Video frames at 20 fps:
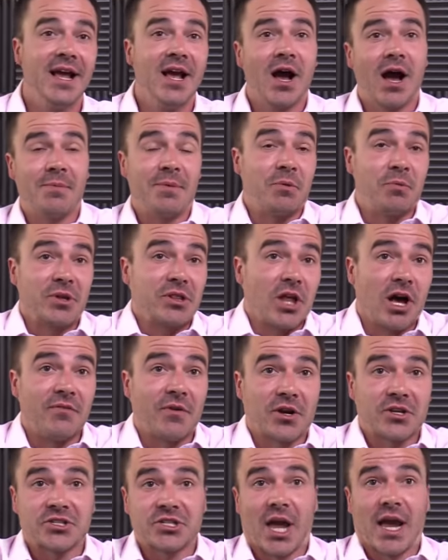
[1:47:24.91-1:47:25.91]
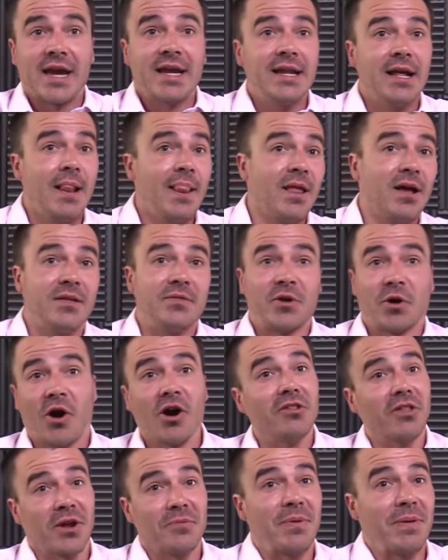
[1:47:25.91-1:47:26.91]
I mean, we love our site there
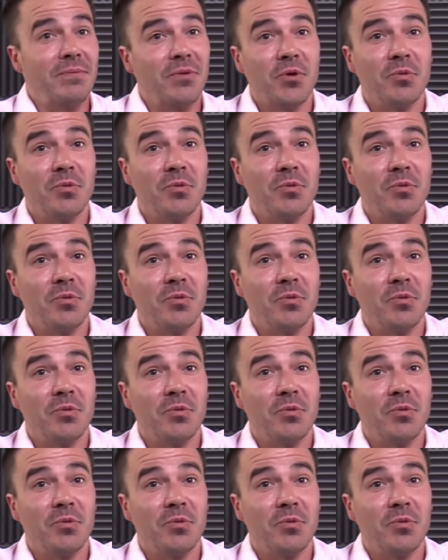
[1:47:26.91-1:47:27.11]
are a lot of people